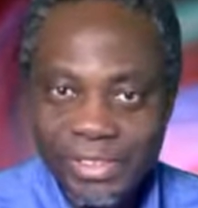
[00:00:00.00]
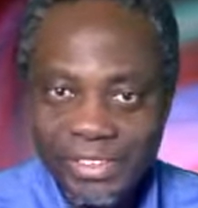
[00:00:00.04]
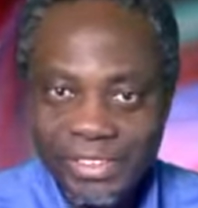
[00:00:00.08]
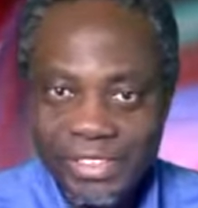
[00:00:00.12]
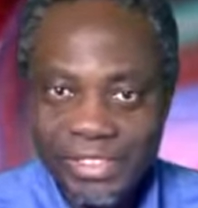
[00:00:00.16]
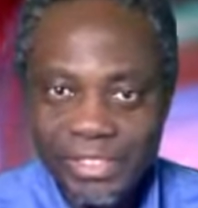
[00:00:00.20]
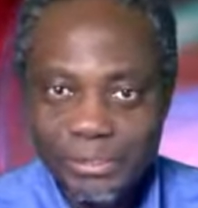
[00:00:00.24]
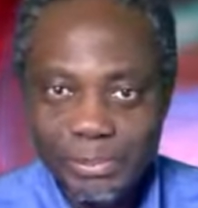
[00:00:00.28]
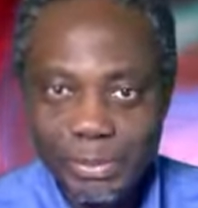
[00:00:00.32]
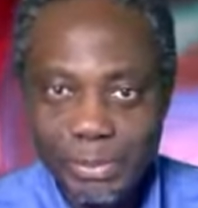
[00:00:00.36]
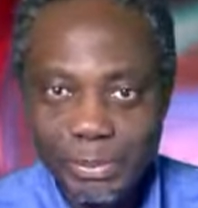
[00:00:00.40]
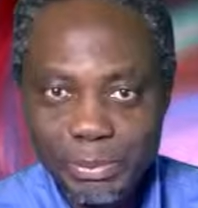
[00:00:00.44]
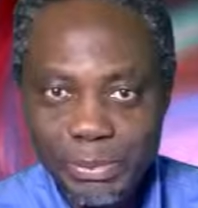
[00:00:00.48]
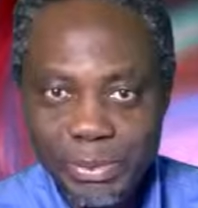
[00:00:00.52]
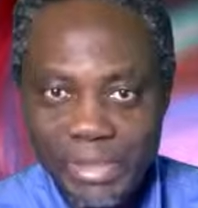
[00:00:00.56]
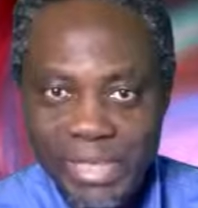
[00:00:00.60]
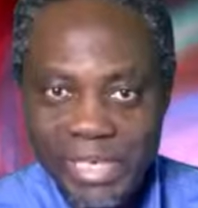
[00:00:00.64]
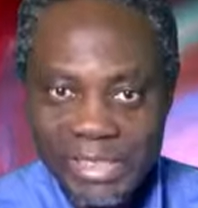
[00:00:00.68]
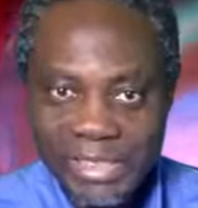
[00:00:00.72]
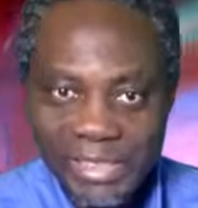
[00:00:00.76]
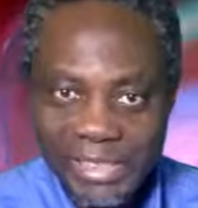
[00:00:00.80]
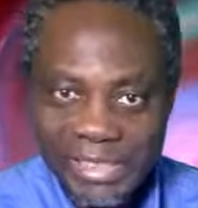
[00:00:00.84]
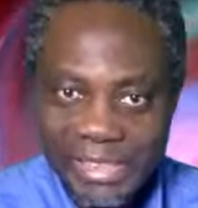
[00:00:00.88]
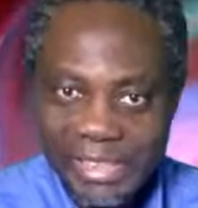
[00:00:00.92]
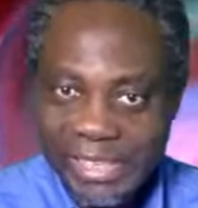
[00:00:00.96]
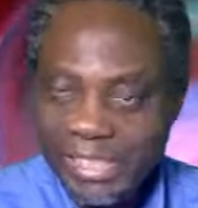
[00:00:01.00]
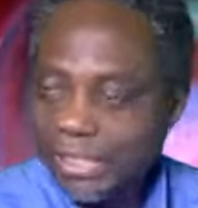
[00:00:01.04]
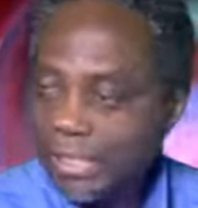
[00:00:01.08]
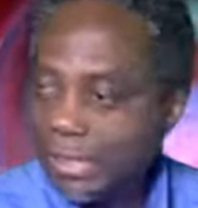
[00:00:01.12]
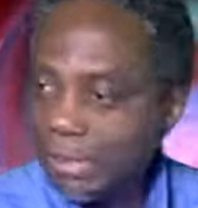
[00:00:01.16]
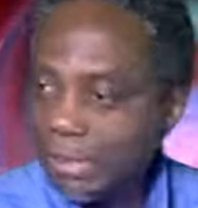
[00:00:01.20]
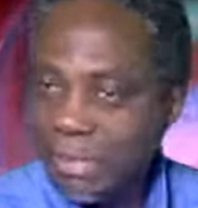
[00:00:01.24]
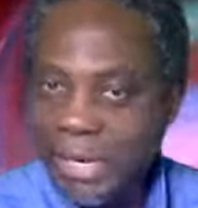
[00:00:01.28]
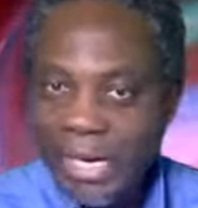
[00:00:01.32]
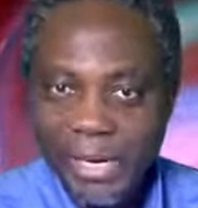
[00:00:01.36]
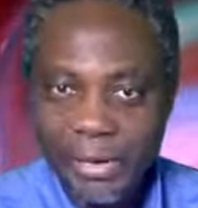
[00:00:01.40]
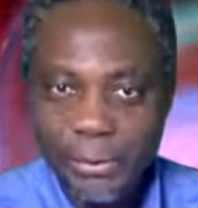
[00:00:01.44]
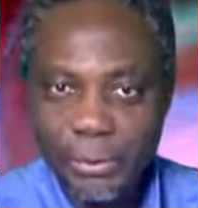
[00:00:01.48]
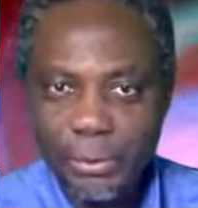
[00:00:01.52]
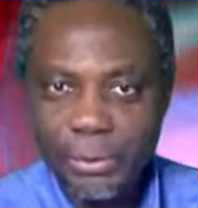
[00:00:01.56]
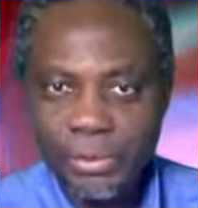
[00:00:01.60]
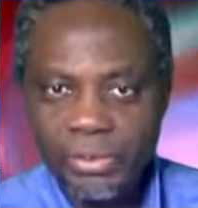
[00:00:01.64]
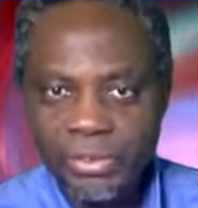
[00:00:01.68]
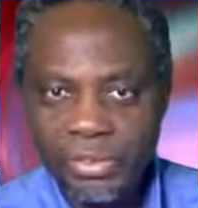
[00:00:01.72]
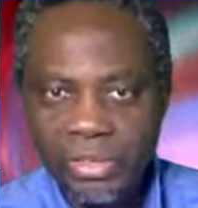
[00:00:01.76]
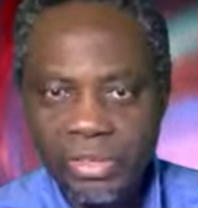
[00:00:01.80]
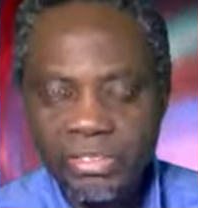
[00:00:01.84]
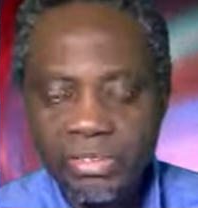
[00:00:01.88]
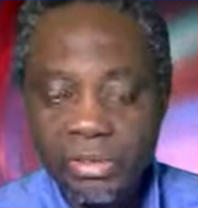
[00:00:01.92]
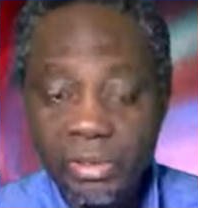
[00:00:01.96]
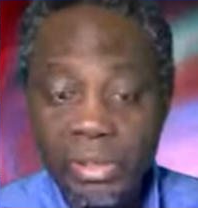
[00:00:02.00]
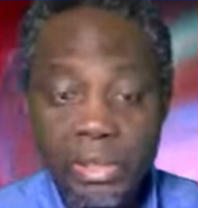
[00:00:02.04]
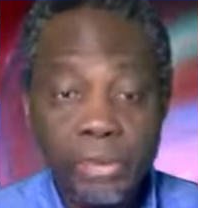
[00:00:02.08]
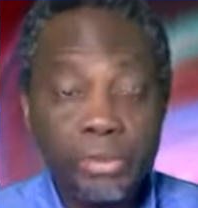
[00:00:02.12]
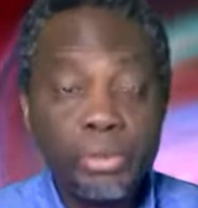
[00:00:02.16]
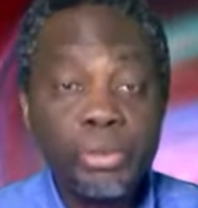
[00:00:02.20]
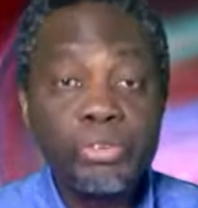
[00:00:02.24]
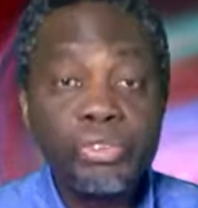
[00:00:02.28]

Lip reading: things people can eat, a Bible or things like that.